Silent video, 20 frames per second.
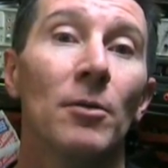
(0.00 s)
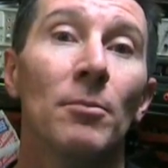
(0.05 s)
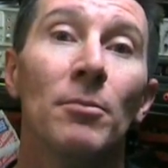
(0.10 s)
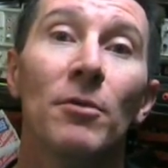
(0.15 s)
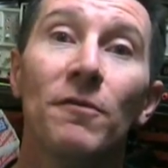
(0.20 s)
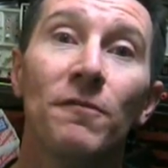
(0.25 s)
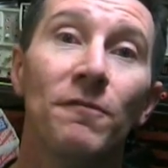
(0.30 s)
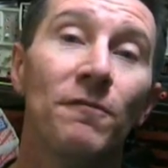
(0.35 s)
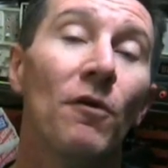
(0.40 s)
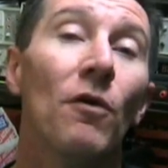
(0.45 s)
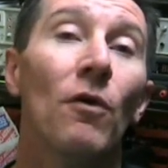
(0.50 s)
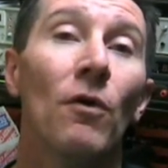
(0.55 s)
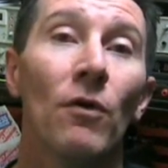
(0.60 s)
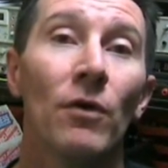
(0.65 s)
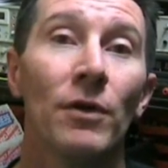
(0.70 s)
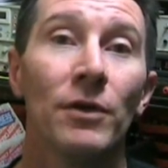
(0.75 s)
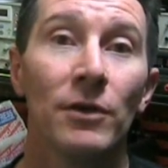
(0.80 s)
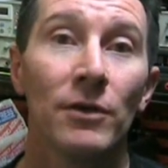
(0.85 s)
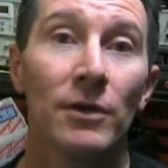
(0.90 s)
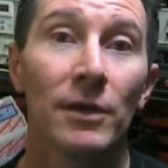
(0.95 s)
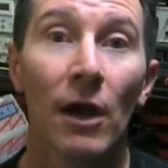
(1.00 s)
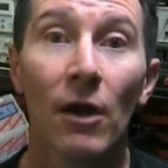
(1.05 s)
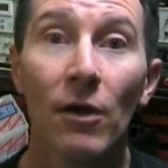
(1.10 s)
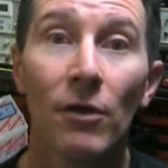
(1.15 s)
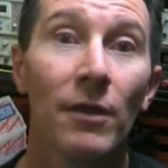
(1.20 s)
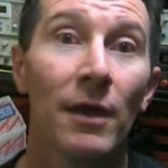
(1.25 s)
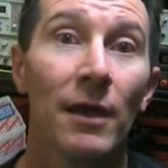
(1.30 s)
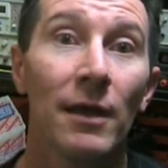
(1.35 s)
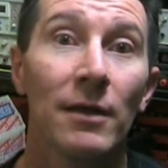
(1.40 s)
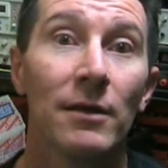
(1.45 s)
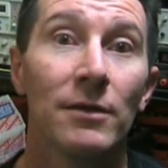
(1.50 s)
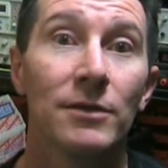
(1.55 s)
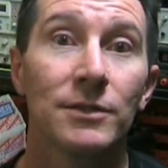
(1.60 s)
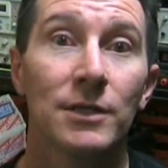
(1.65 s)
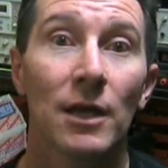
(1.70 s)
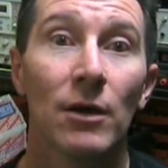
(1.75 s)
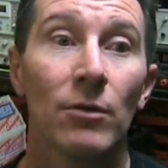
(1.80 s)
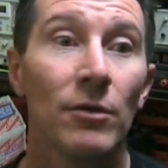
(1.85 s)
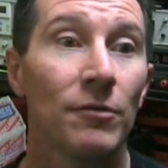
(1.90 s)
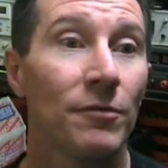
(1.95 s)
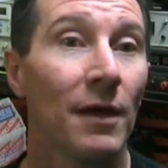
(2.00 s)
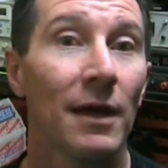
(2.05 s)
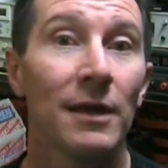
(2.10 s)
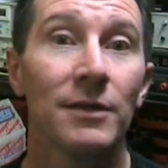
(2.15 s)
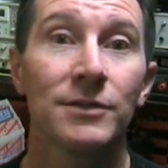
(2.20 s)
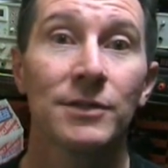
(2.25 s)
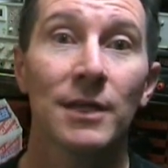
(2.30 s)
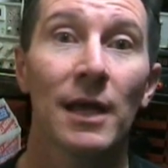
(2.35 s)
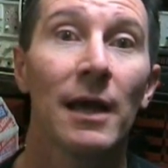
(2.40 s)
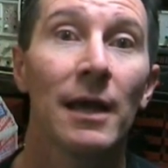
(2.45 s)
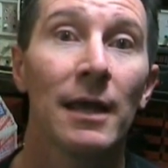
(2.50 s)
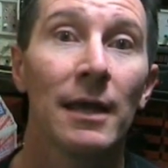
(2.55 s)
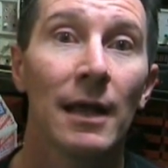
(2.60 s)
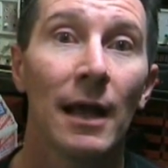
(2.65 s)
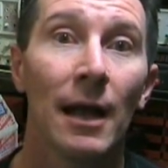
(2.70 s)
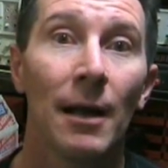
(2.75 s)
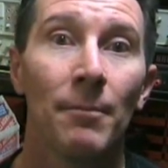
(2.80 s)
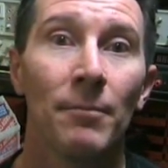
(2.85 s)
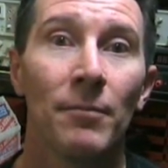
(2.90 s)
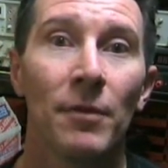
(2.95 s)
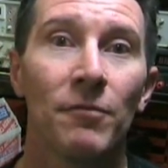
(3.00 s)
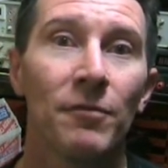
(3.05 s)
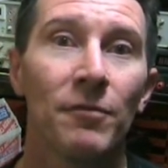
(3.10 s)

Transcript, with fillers: before you go there. So if they say, um,